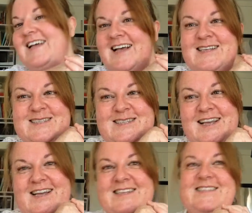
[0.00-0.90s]

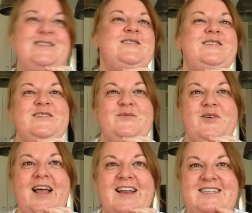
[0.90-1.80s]
is
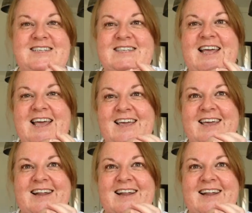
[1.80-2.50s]
related to tech,